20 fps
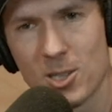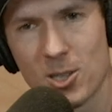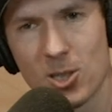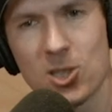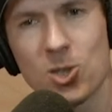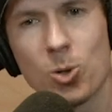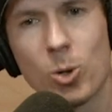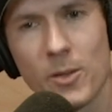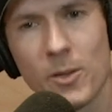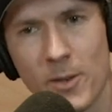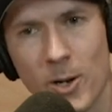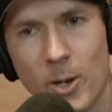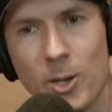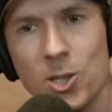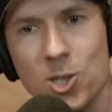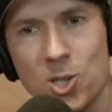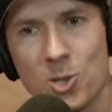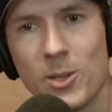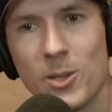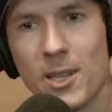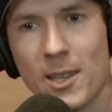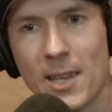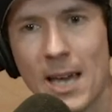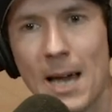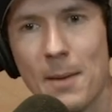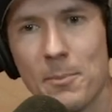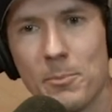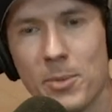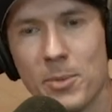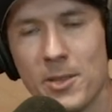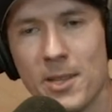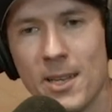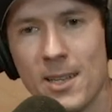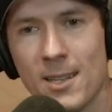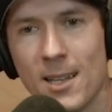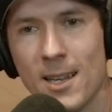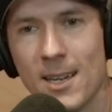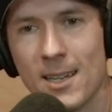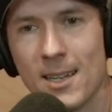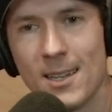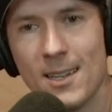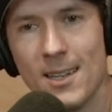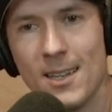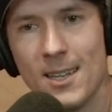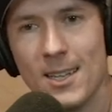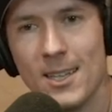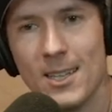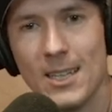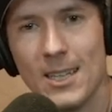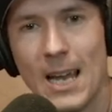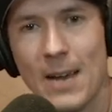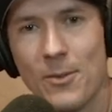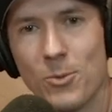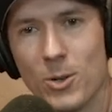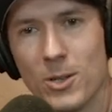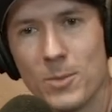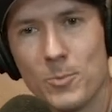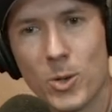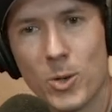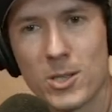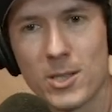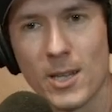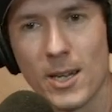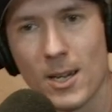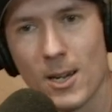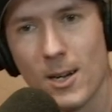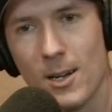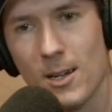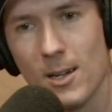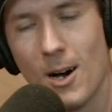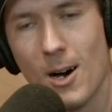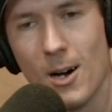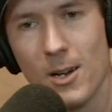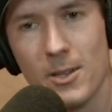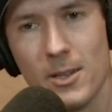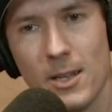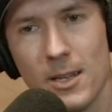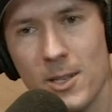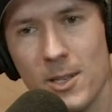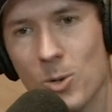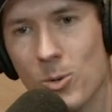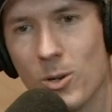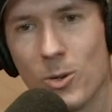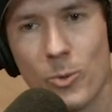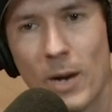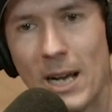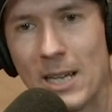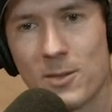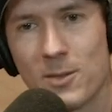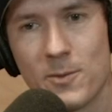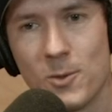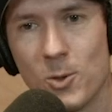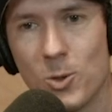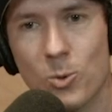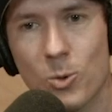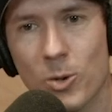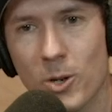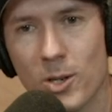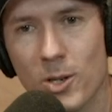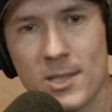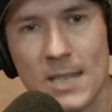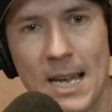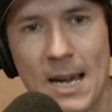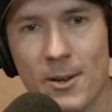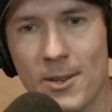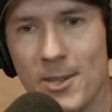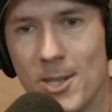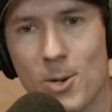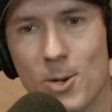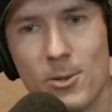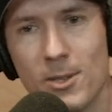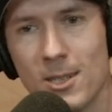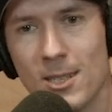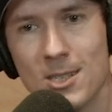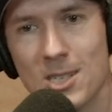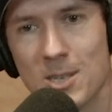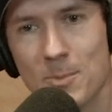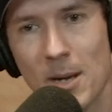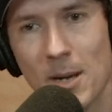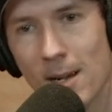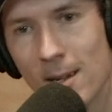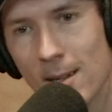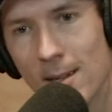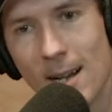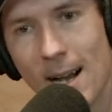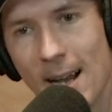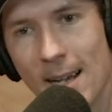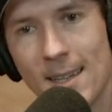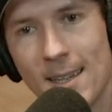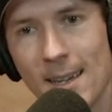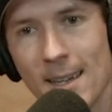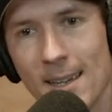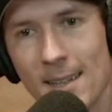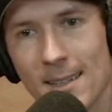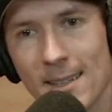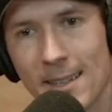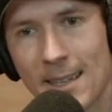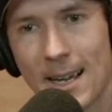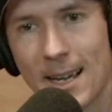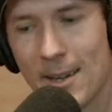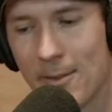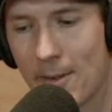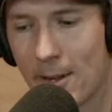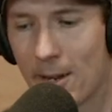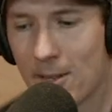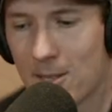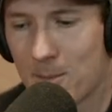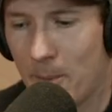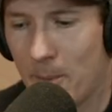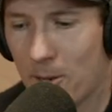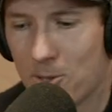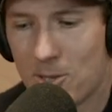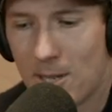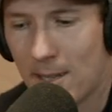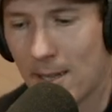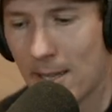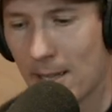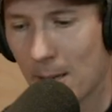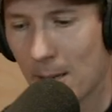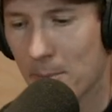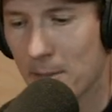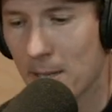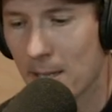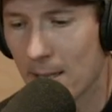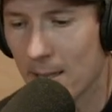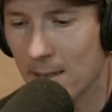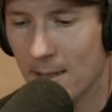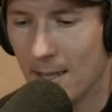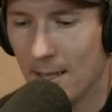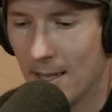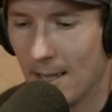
There's sort of an artistry to that, but then like everyone puts like no one writes full words now, and no one can spell. I can't. Like if I don't have spell check, like I'm done.